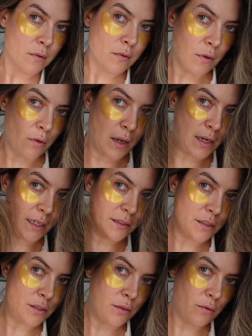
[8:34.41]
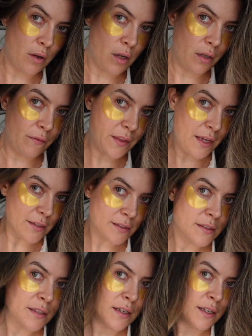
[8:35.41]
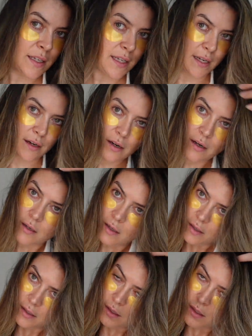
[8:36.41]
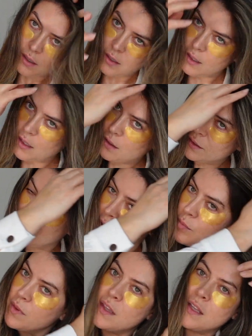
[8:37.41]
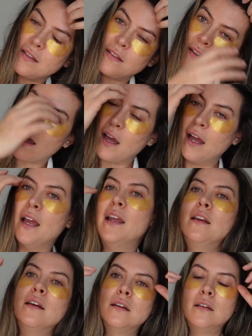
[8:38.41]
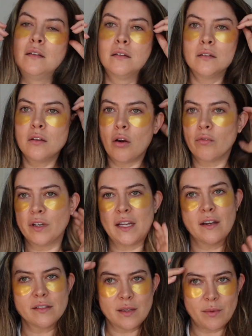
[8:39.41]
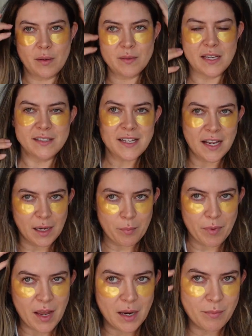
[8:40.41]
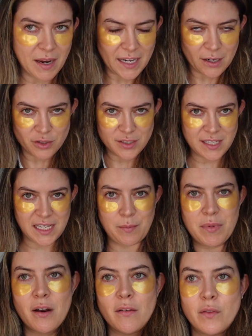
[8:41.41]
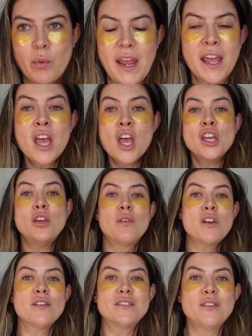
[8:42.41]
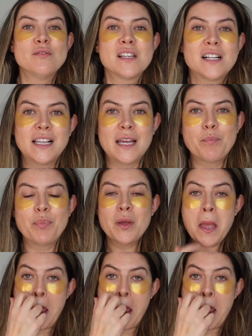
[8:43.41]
So I need to do all of this here, and then I'll keep this side over here. Sometimes I tuck it behind my ear just to keep it out of the way. You can also use a clip.